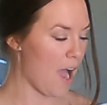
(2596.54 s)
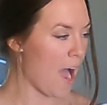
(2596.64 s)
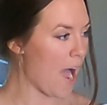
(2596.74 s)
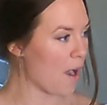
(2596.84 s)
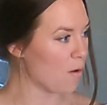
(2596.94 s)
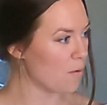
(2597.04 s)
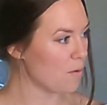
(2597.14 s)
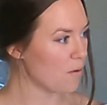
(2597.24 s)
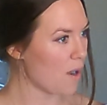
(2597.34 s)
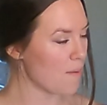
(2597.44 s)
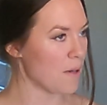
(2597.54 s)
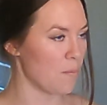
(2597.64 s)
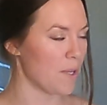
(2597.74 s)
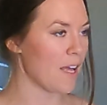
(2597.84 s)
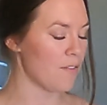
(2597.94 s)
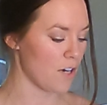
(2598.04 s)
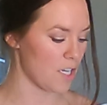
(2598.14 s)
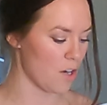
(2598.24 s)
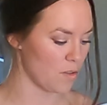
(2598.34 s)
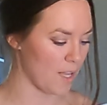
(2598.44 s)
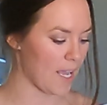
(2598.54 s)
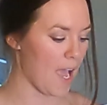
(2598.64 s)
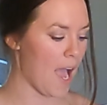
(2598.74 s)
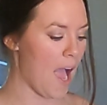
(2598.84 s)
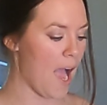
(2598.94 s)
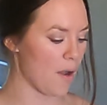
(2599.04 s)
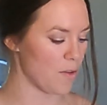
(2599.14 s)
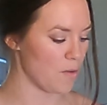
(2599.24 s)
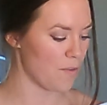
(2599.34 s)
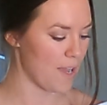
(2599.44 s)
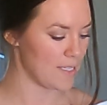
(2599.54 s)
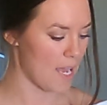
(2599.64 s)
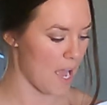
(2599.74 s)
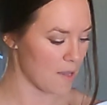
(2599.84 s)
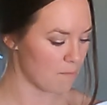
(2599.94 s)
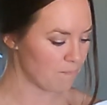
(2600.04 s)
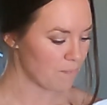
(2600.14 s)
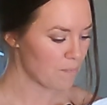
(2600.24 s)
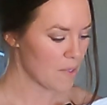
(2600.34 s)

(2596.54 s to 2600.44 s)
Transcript: I mean, we kind of already know like how you find time,